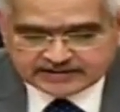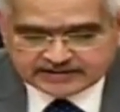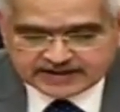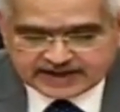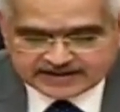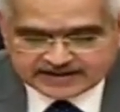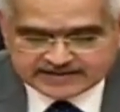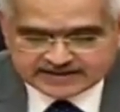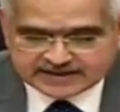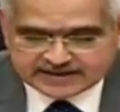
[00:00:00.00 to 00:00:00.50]

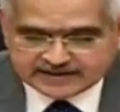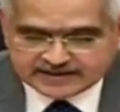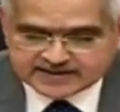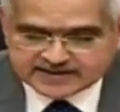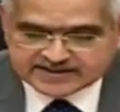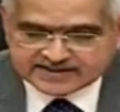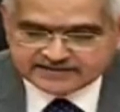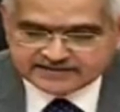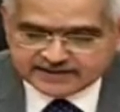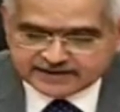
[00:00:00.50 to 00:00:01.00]
that at
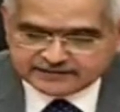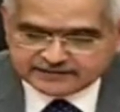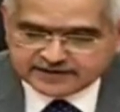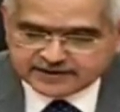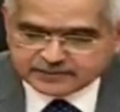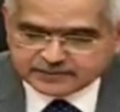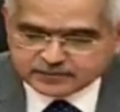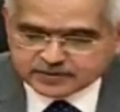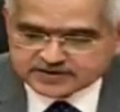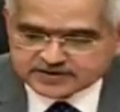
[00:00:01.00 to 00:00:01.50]
least
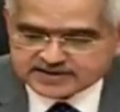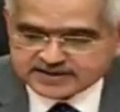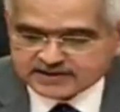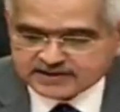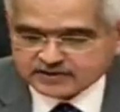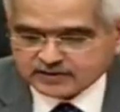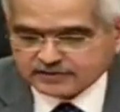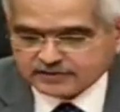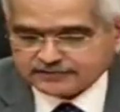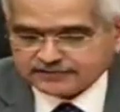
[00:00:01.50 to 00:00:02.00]

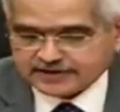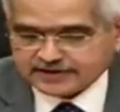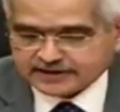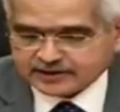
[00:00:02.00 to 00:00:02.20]
75% of